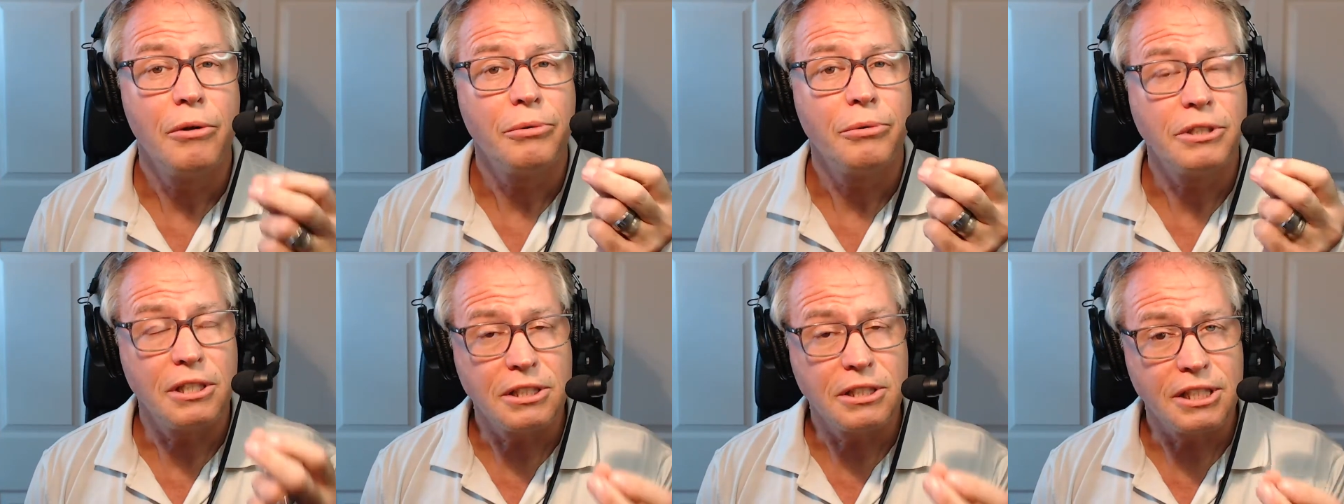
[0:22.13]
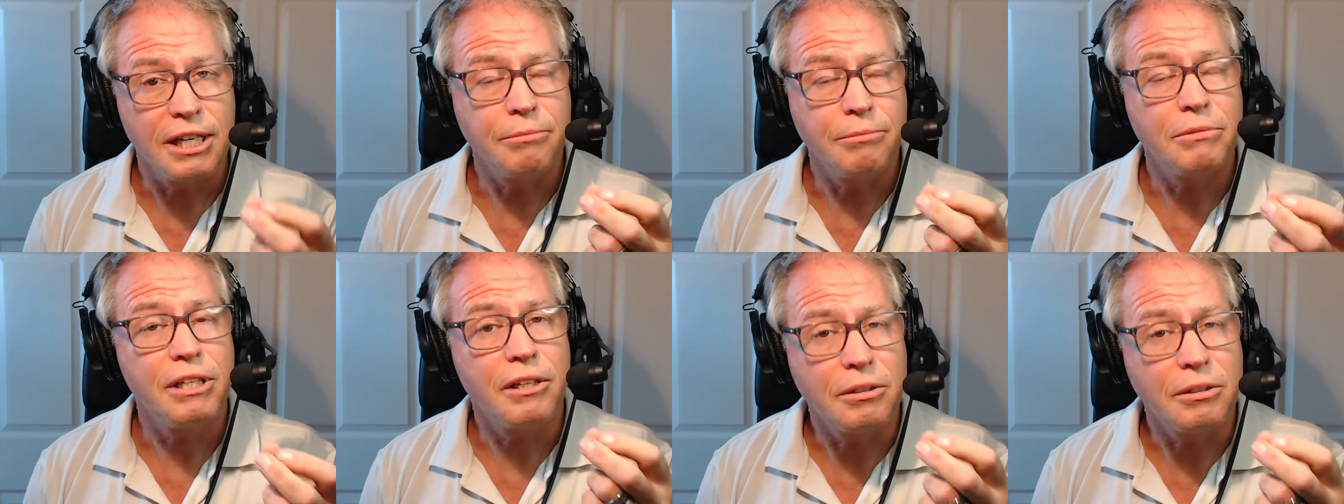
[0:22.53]
with the
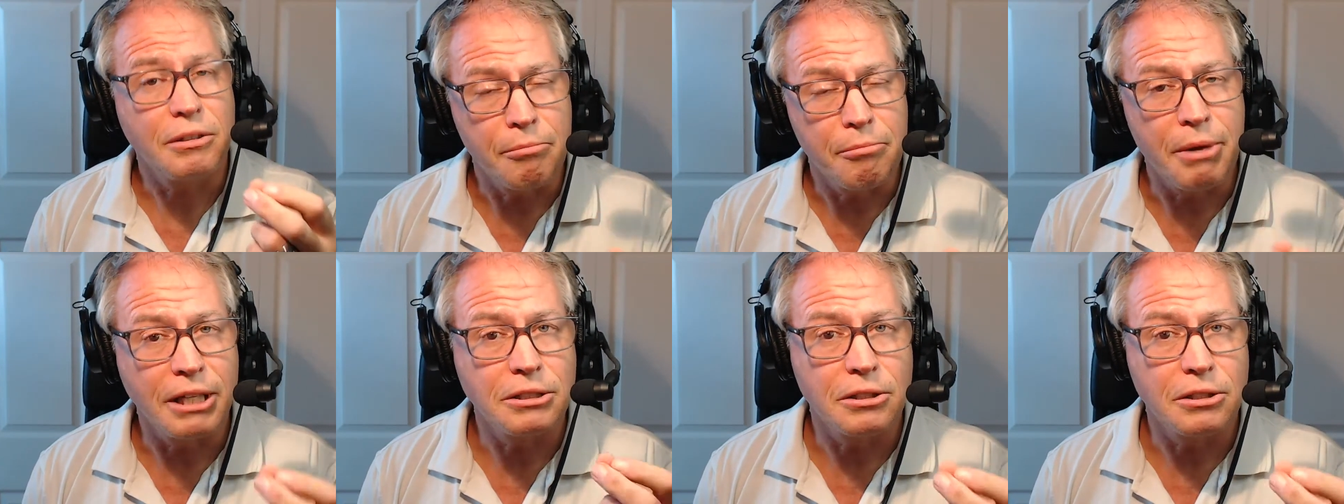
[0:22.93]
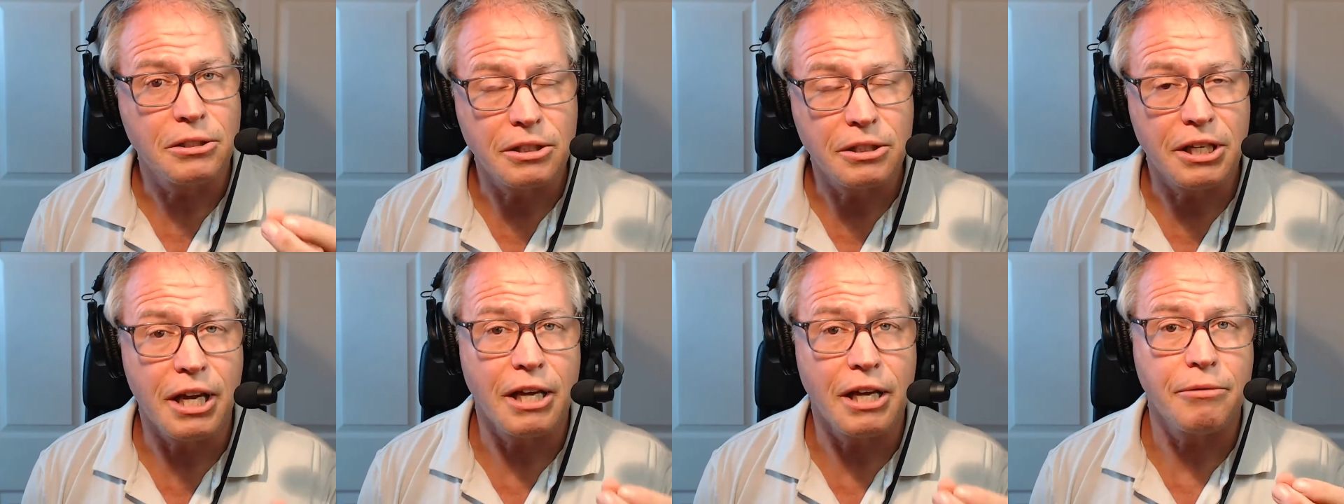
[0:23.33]
same thing, a
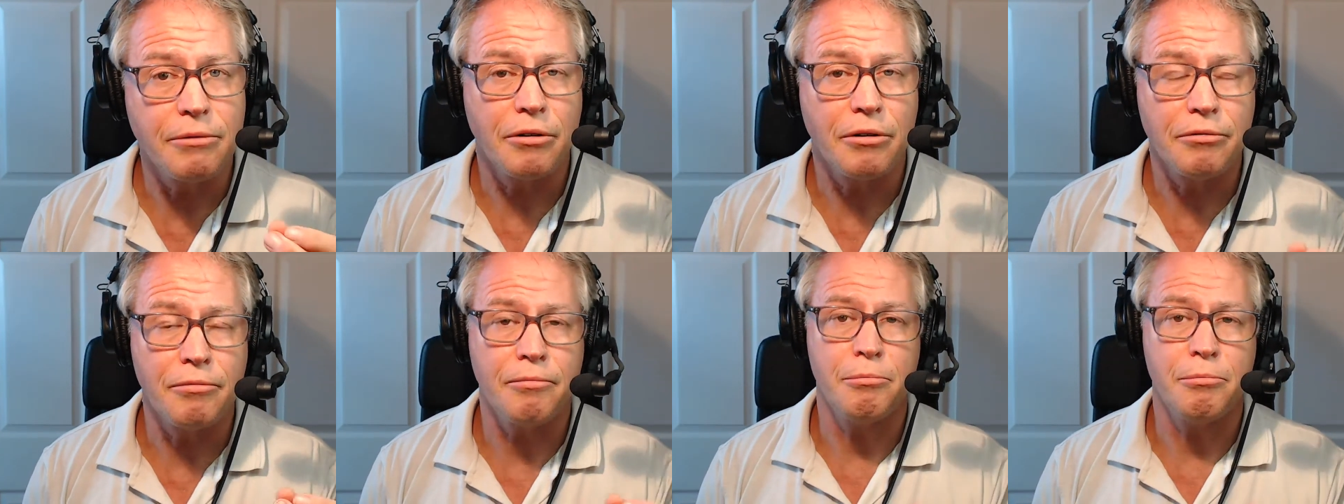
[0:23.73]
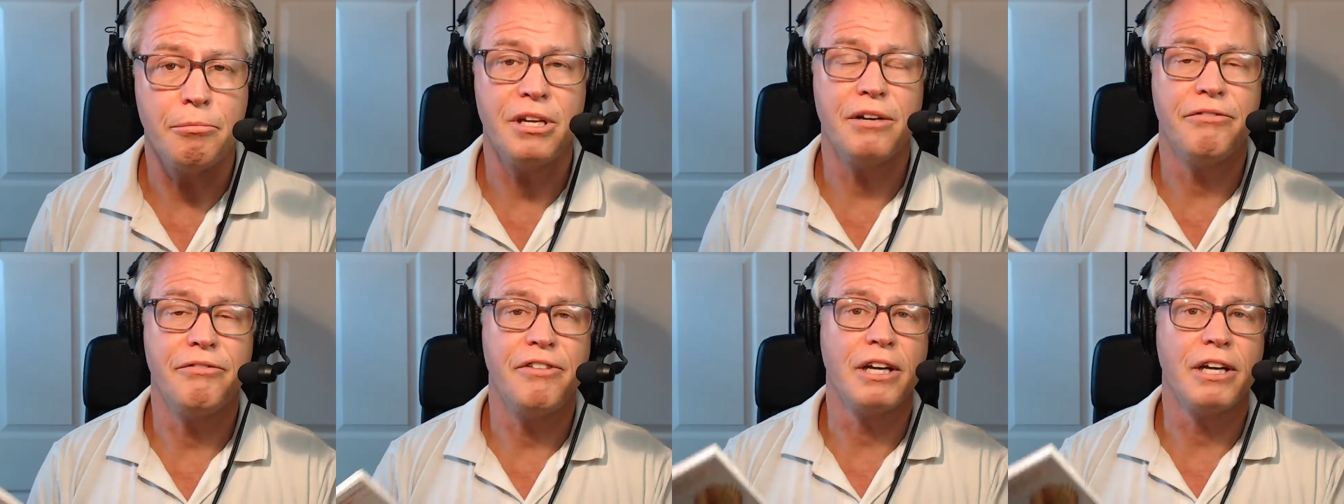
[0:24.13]
mental game of
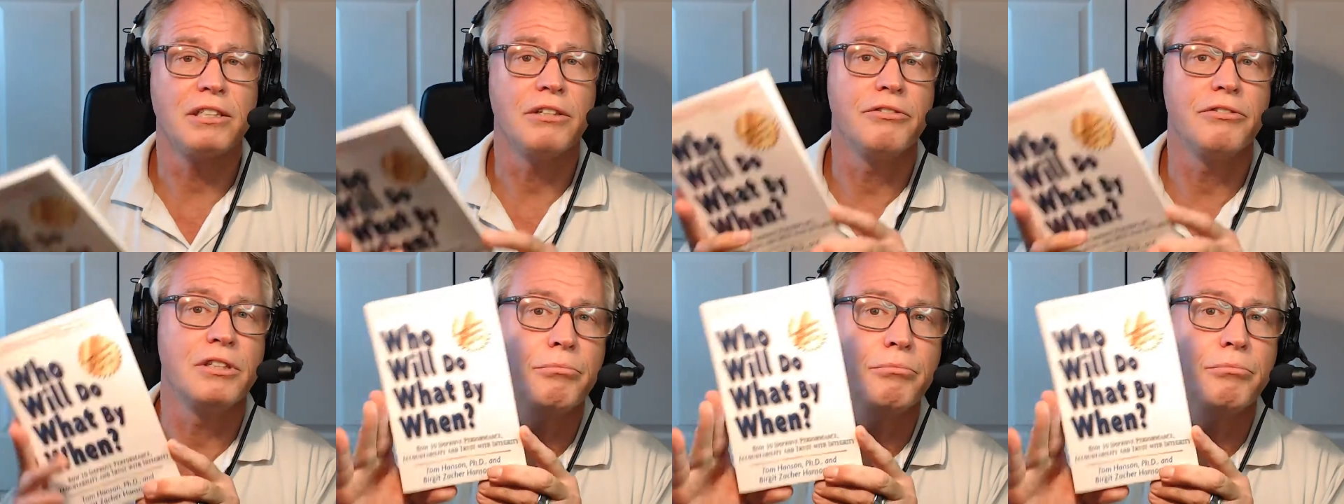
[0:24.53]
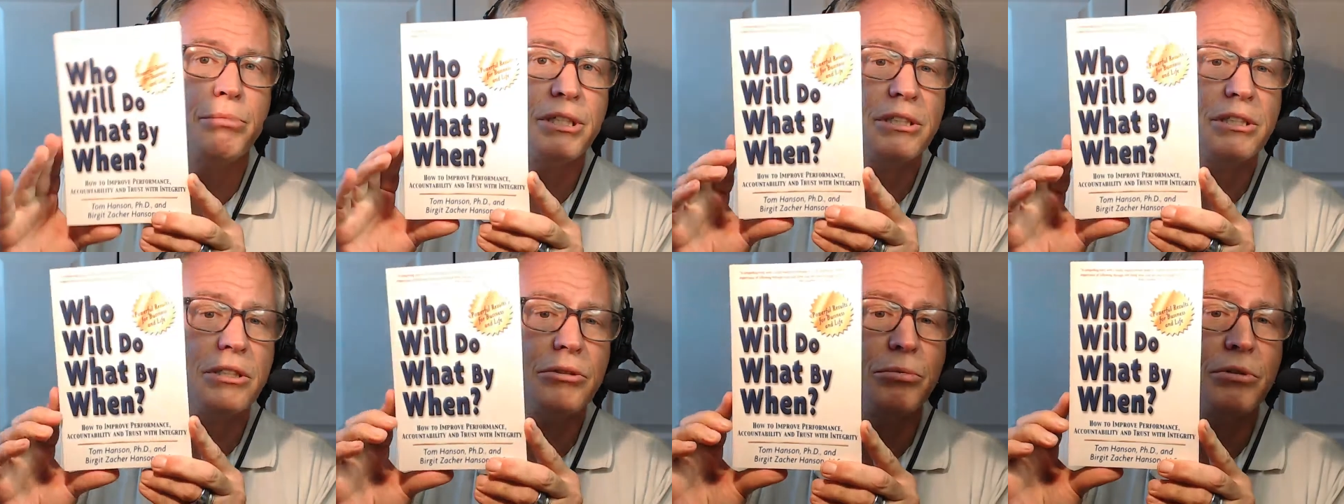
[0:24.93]
being effective in the
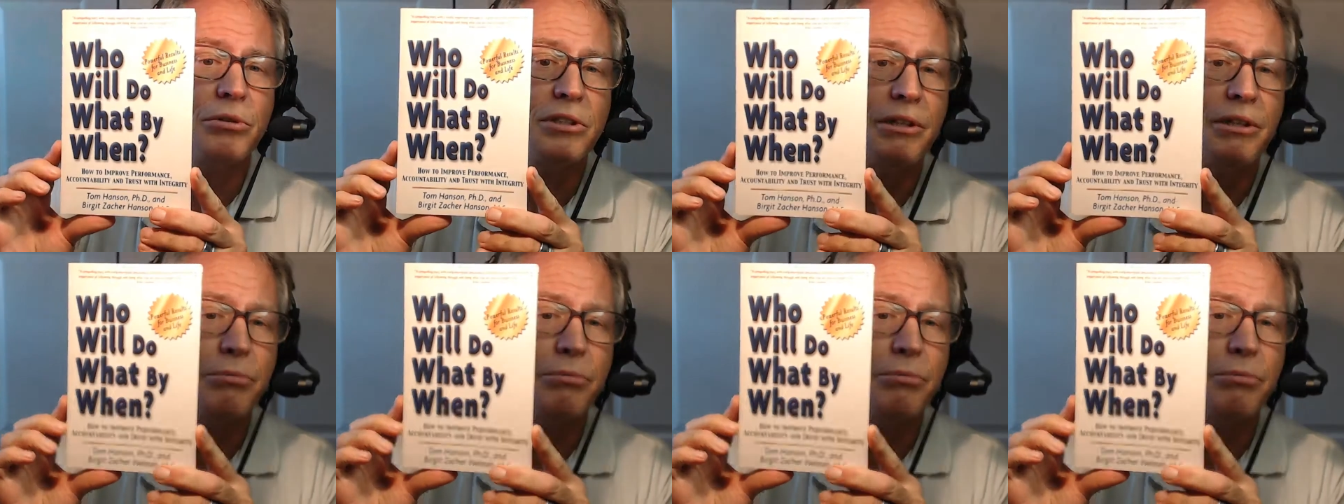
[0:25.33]
business world.